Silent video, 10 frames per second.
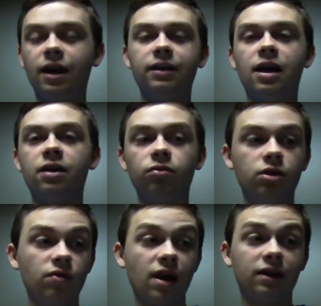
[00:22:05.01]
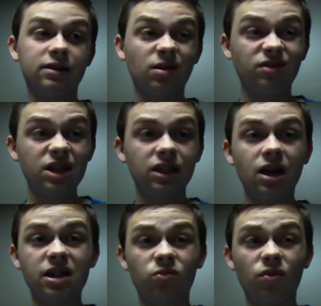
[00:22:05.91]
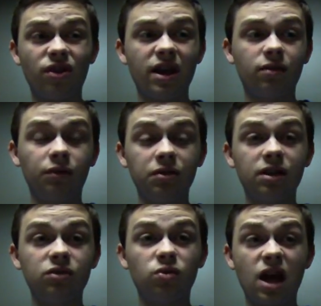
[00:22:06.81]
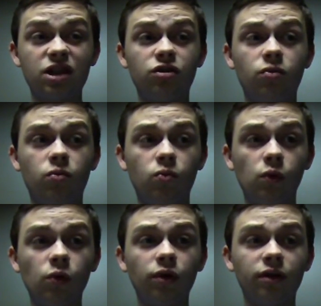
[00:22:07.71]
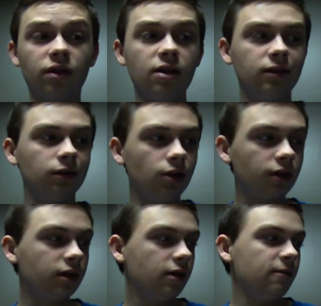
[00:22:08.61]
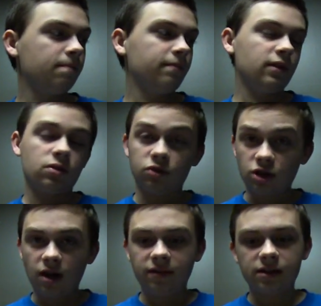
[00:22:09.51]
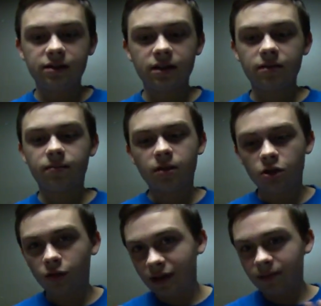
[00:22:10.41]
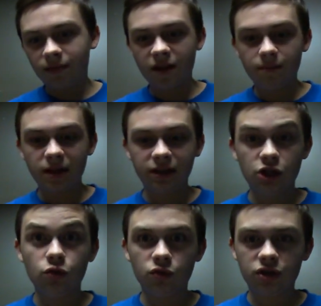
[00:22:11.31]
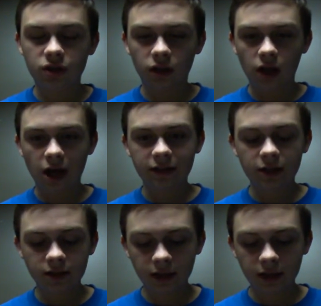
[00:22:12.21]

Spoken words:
I don't know that, because I've seen guns with, like, real guns with actual worn look, which obviously, you know, that they've been used a lot.